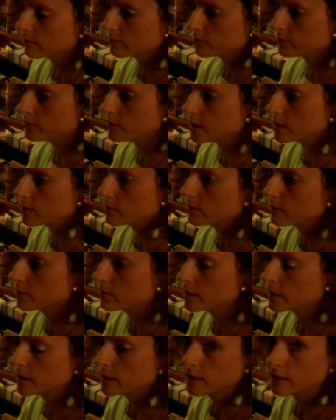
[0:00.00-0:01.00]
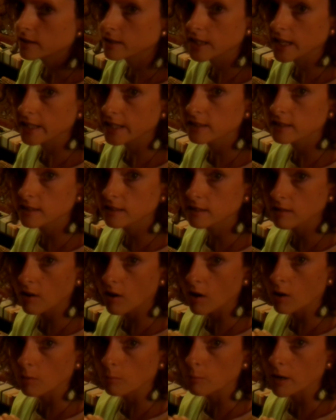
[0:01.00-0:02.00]
feel, that's
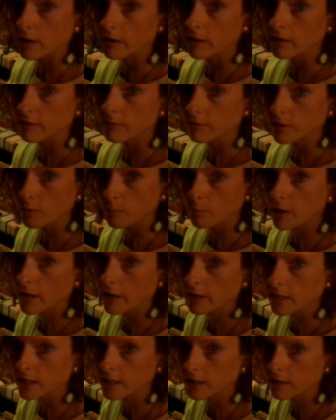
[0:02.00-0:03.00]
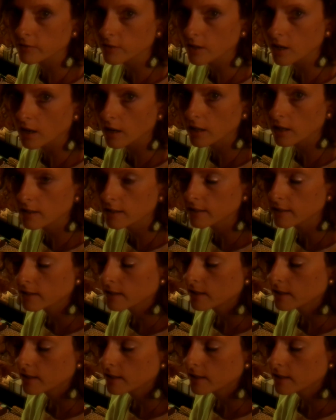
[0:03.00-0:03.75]
all part of the body of God.